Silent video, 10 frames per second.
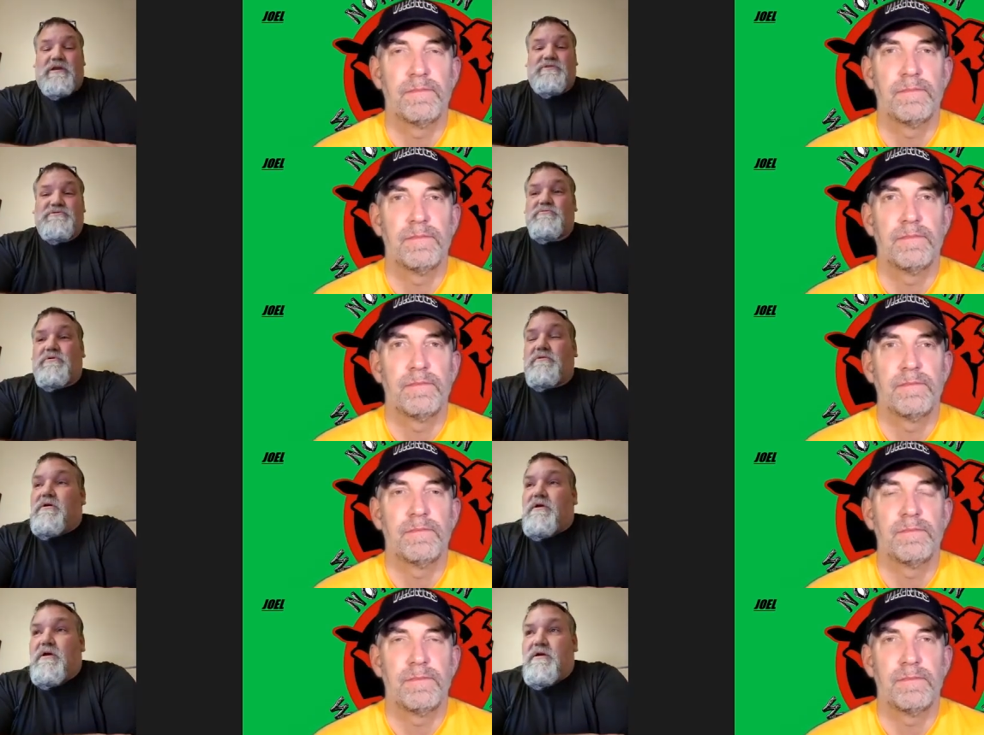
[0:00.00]
Speaker 1: pantry, we'll
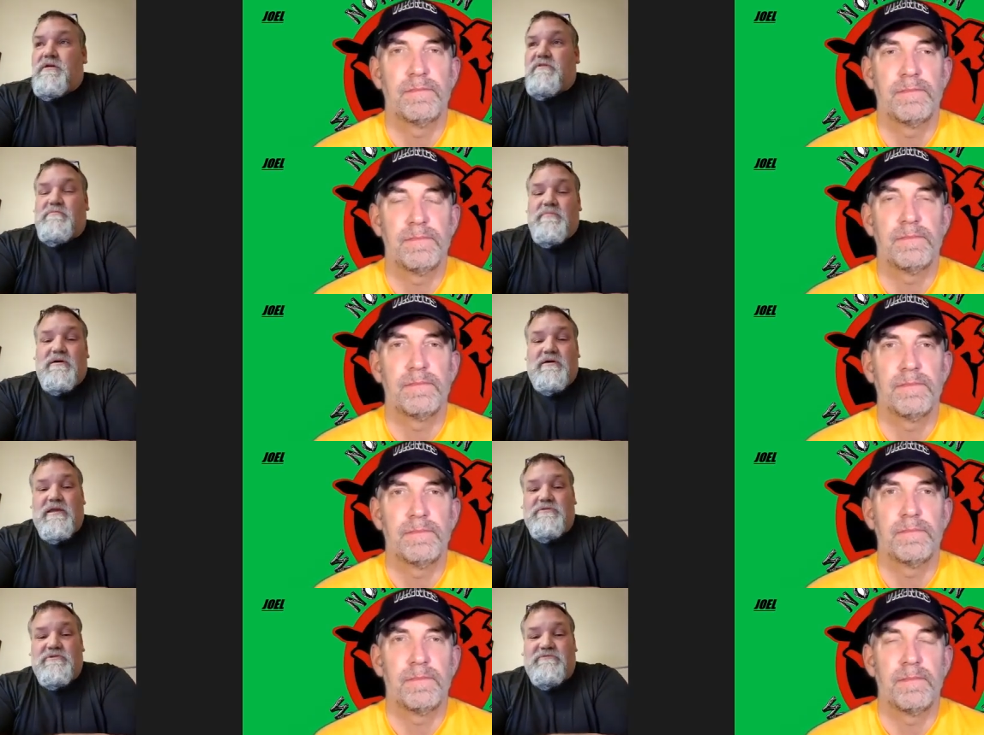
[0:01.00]
give them a
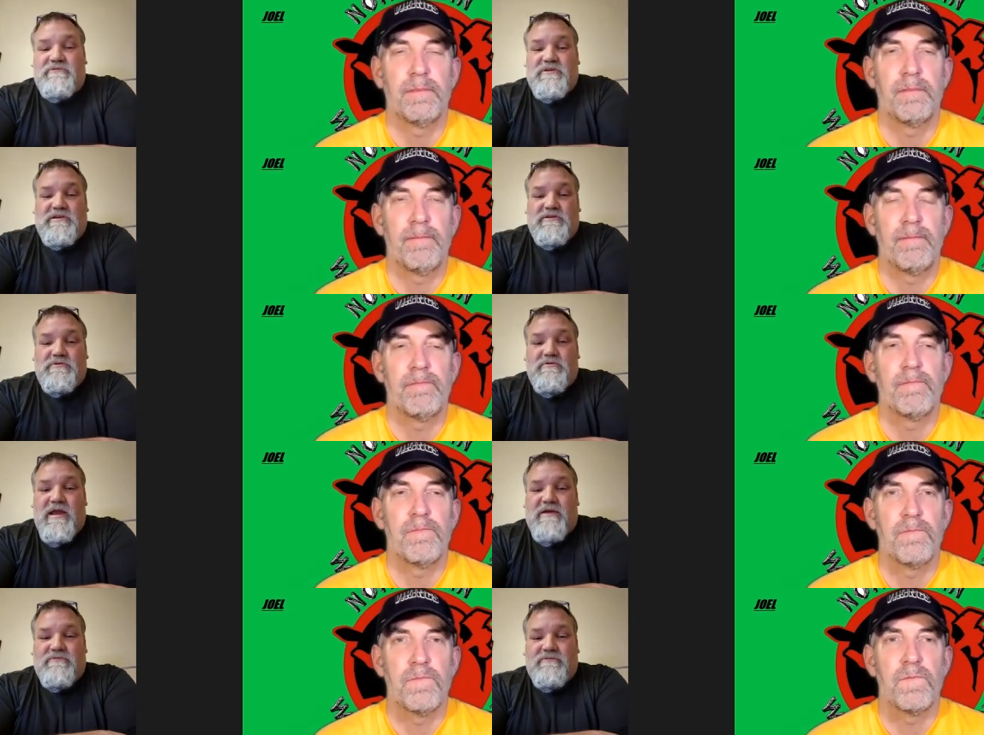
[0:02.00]
entry fee into a
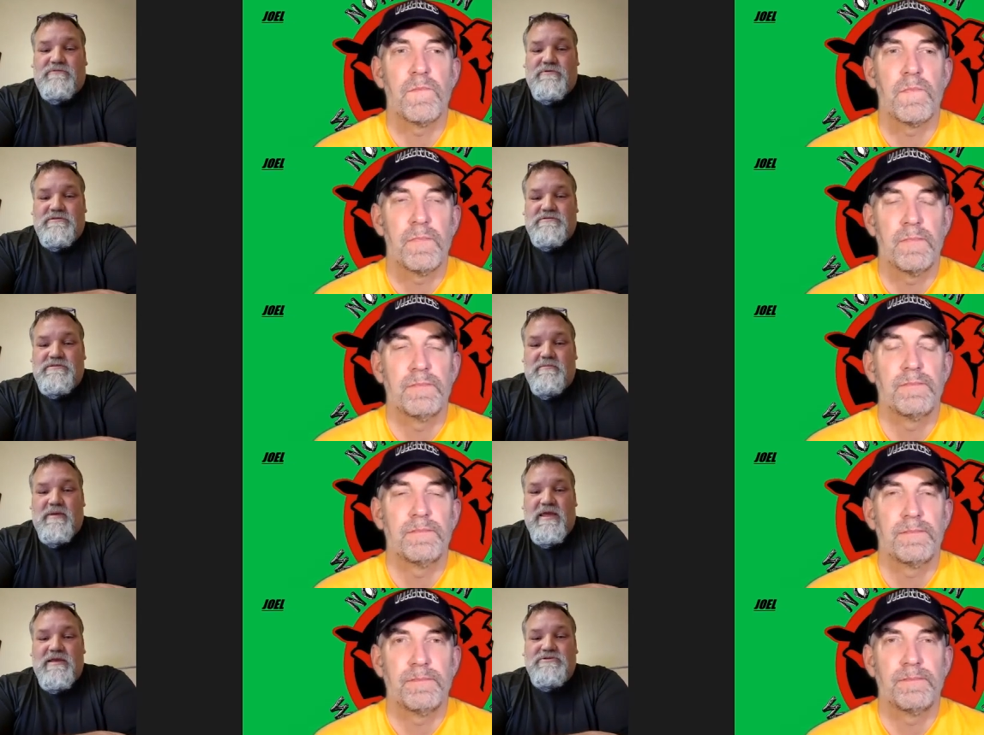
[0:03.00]
raffle for a set
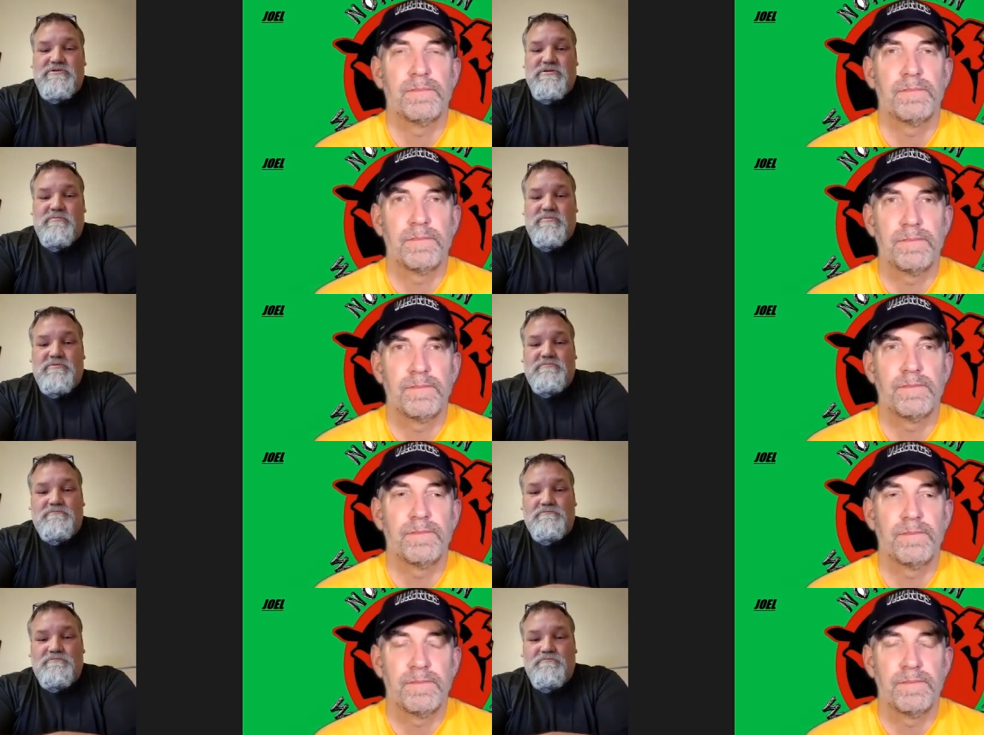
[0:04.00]
of bags or something.
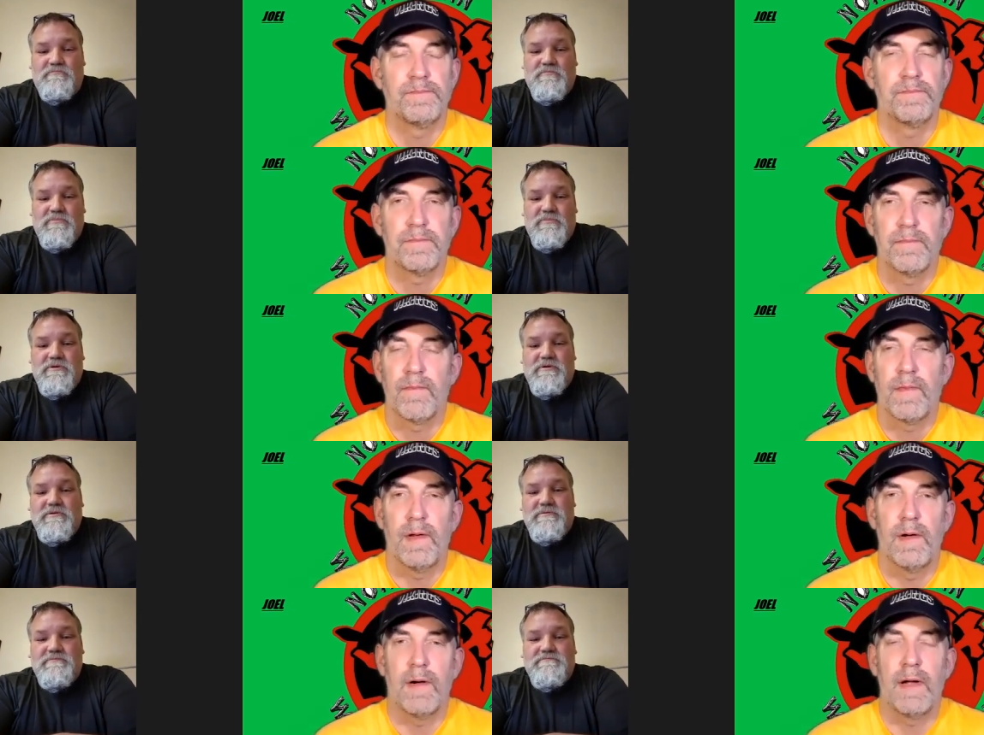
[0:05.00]

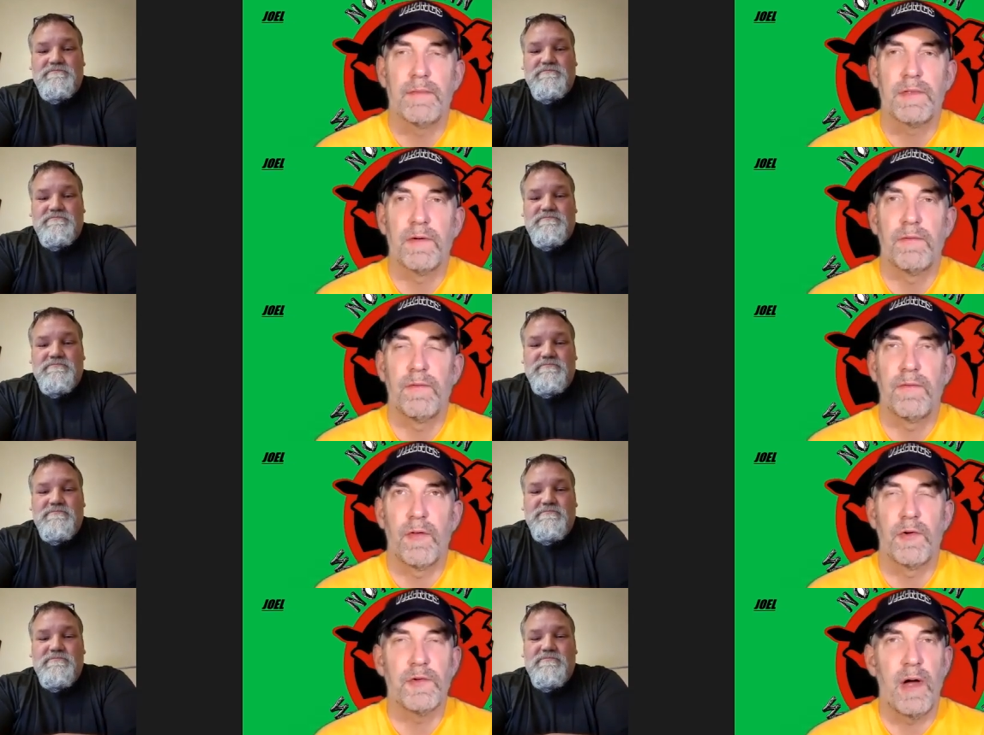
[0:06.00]
Speaker 2: All right. So f-
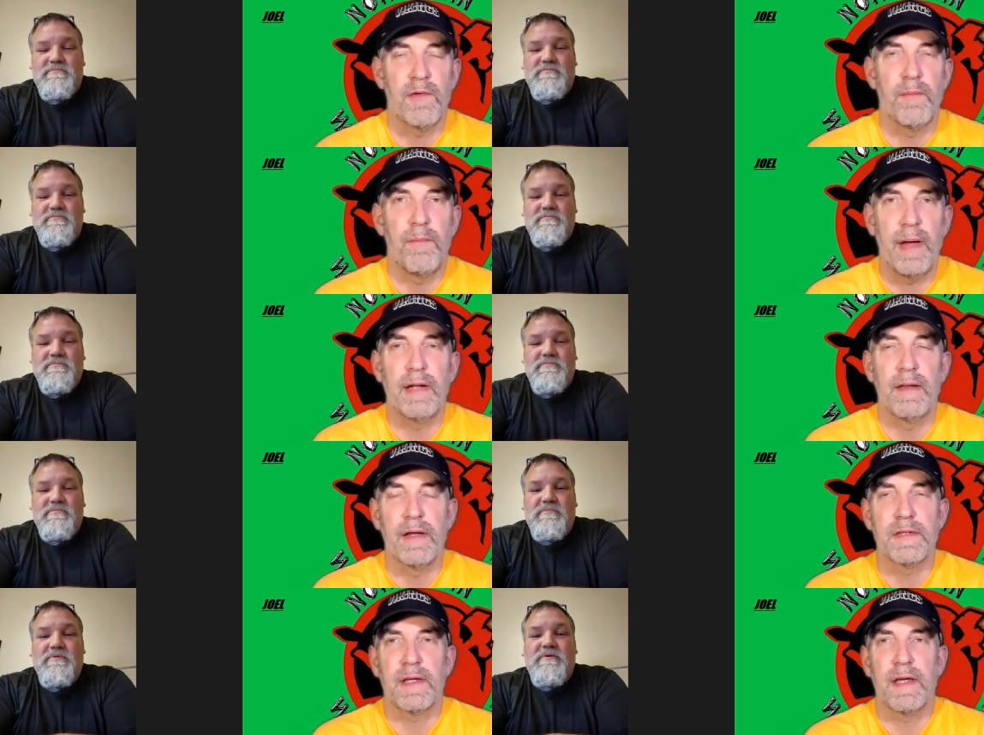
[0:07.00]
for those who haven't been to
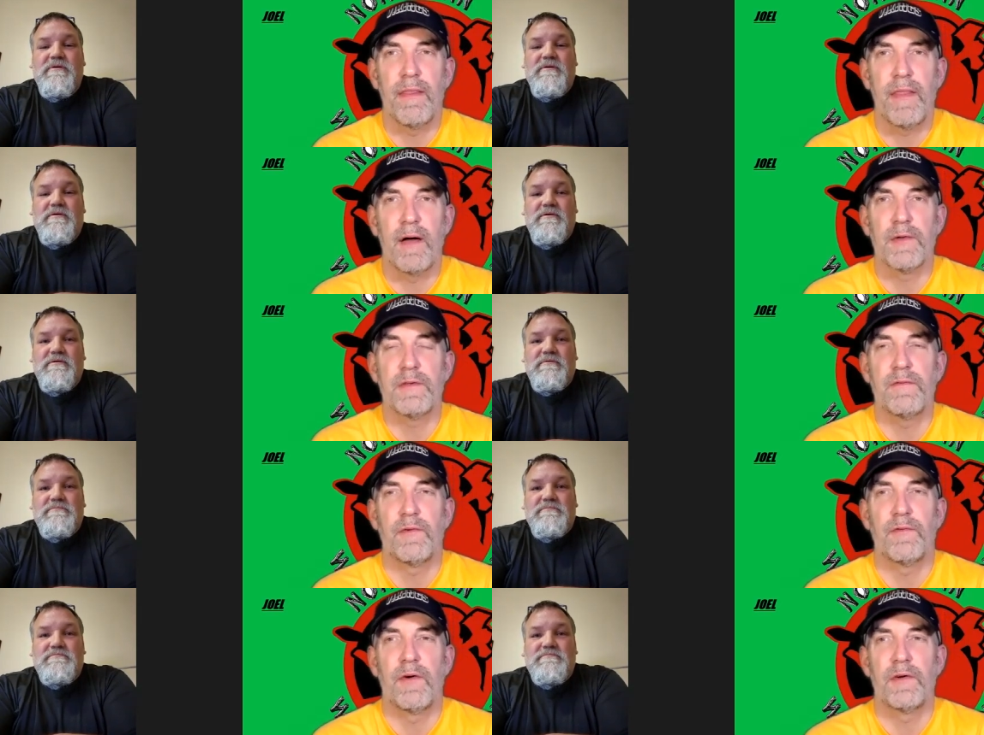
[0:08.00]
this, again, thousand
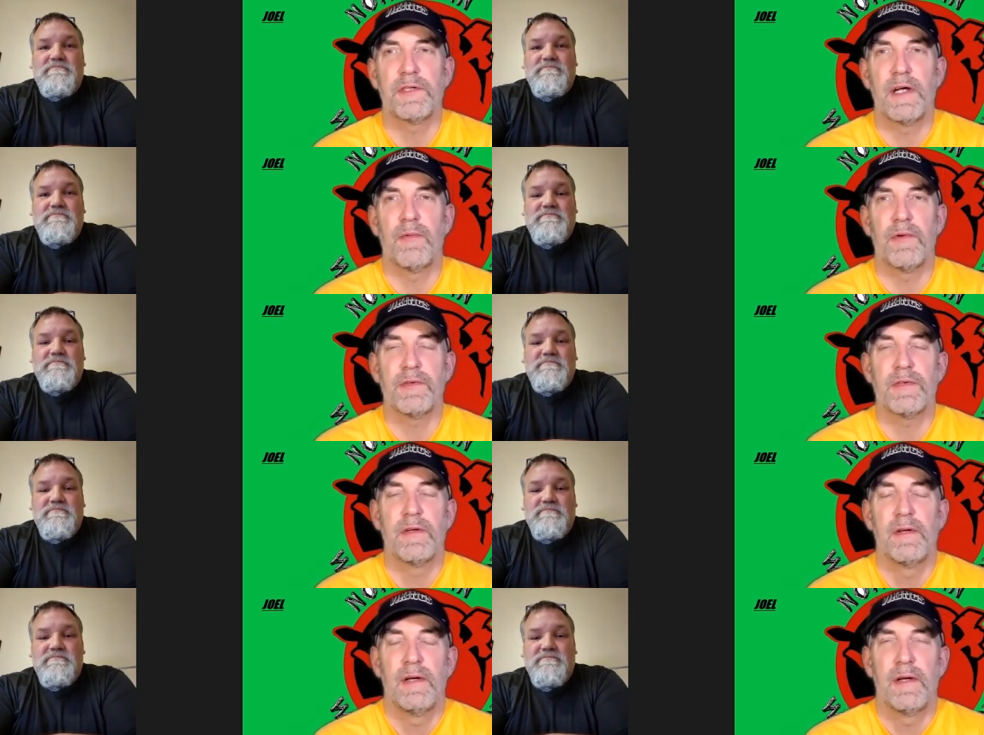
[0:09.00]
for first
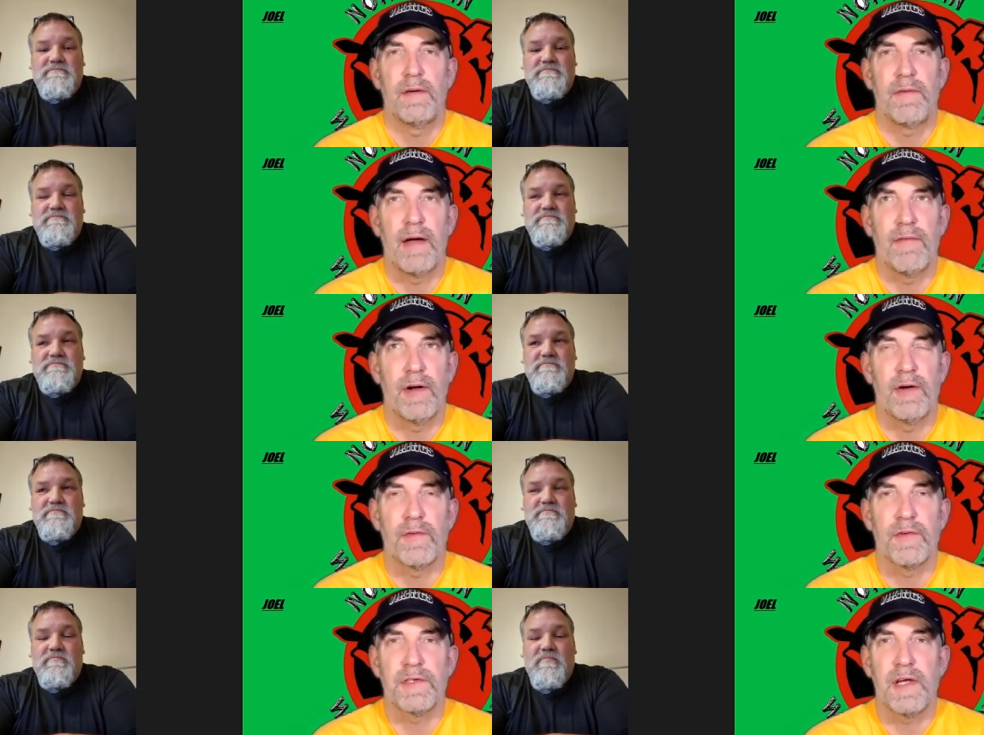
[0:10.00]
doubles, five
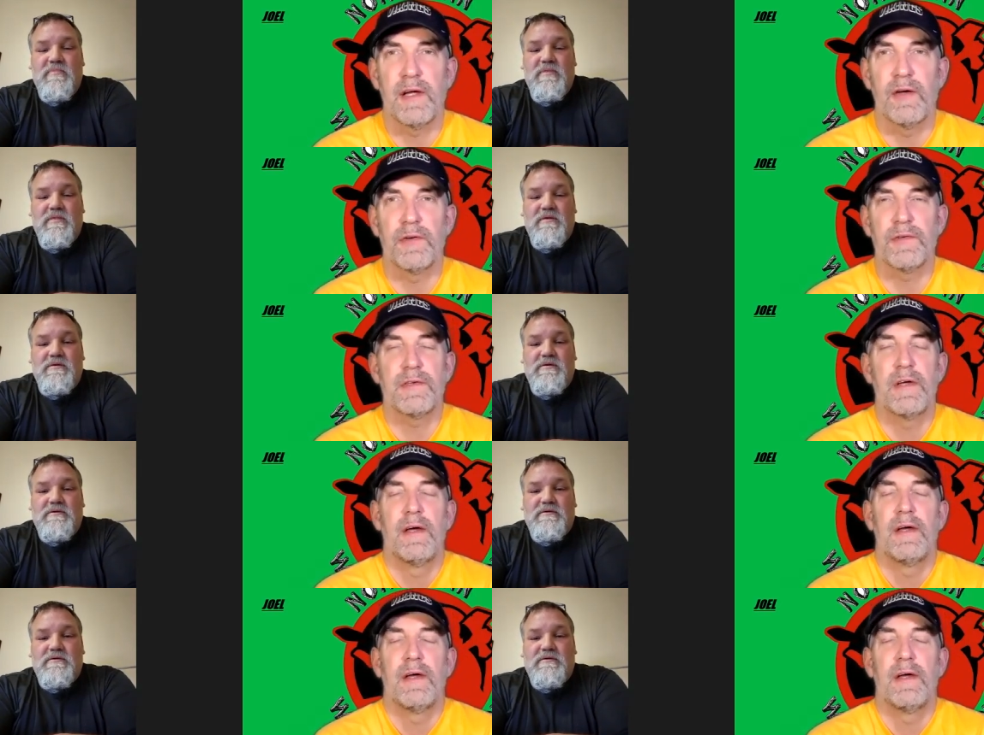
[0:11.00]
hundred for singles.